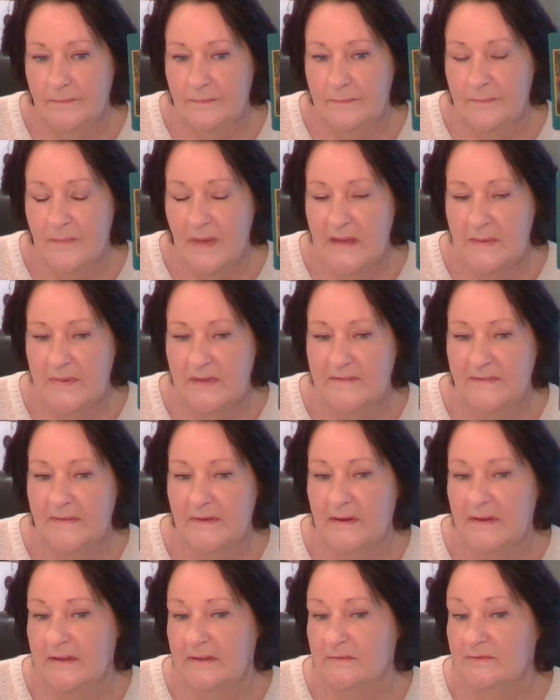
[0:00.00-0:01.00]
maybe
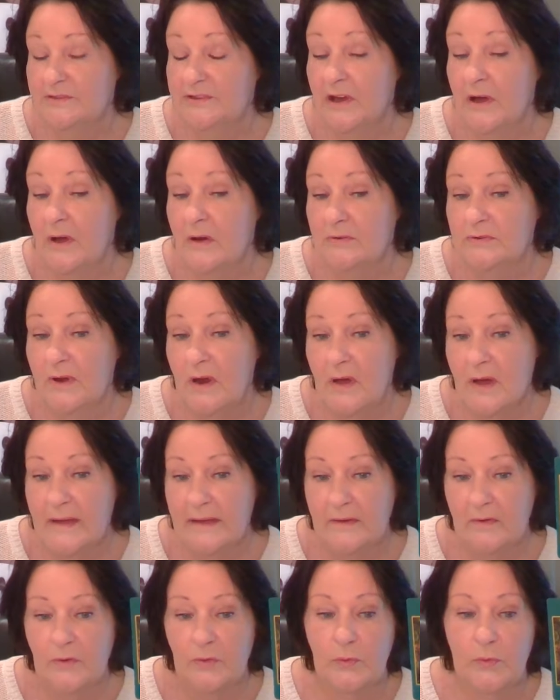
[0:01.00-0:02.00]
feeling
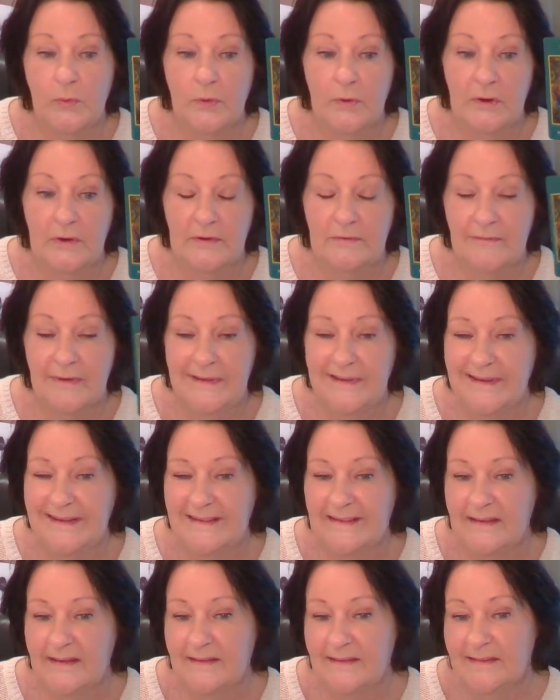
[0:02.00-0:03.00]
childlike or
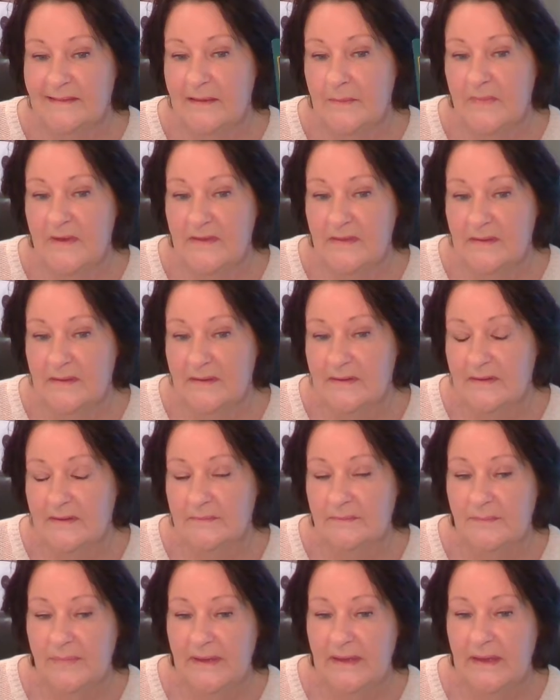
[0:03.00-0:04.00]
releasing some of the
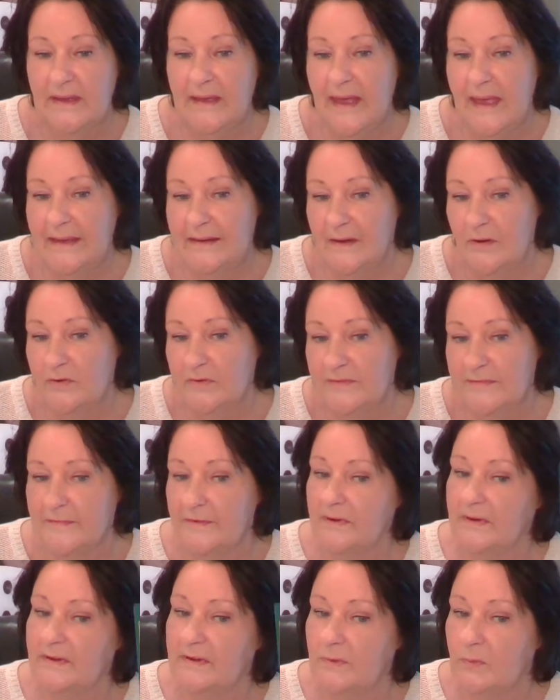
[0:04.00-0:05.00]
being adult
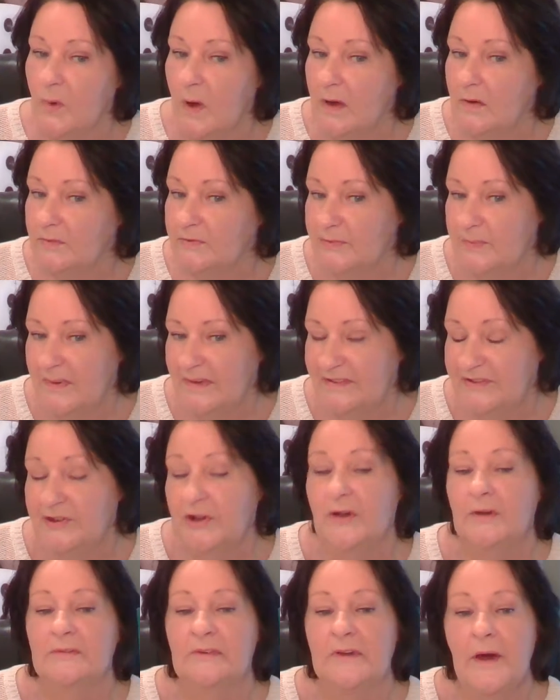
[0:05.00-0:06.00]
for a little while to be
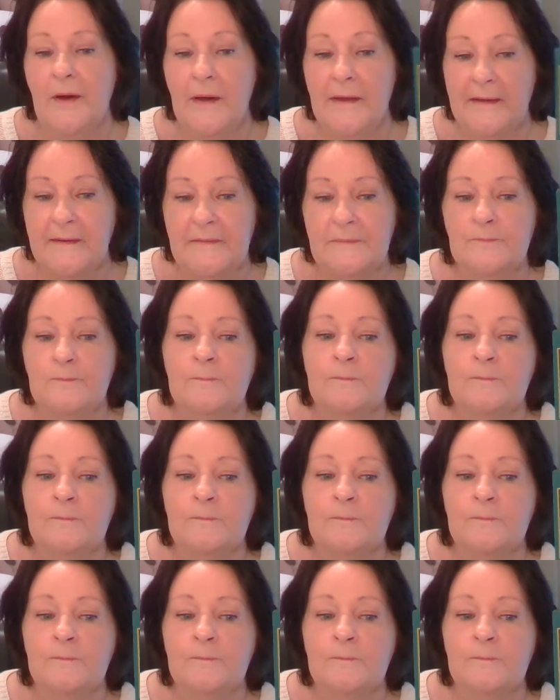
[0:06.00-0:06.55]
childlike.